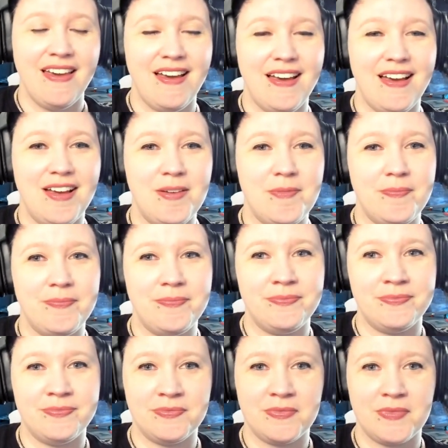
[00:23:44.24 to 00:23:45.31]
Um,
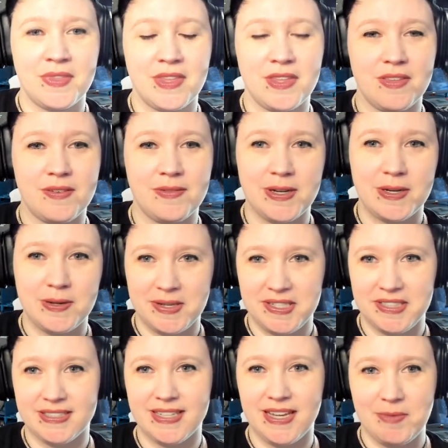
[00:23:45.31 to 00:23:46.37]
what do I need
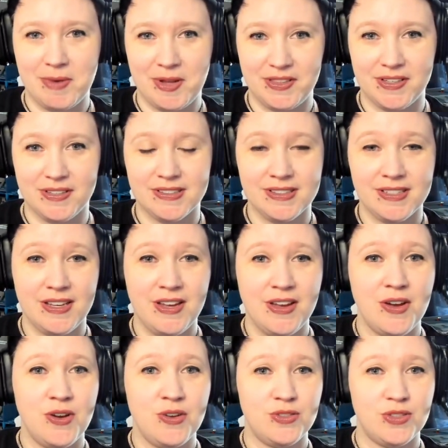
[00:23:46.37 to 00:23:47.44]
to say about this?
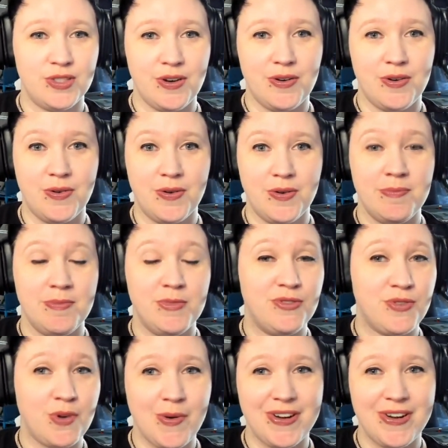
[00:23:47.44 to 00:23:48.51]
So, move
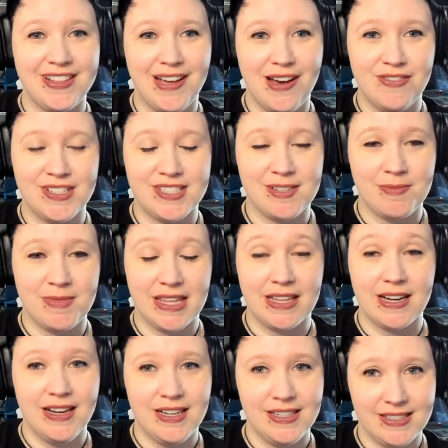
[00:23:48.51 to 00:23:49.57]
forward in love is something
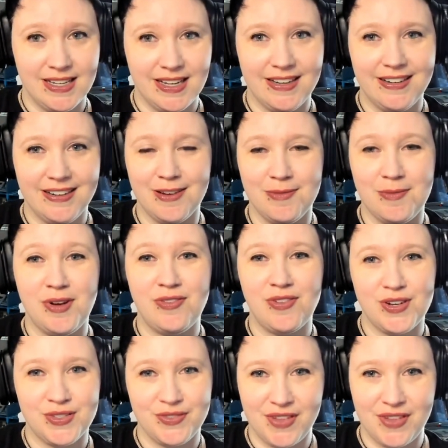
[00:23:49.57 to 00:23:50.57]
that I said on my first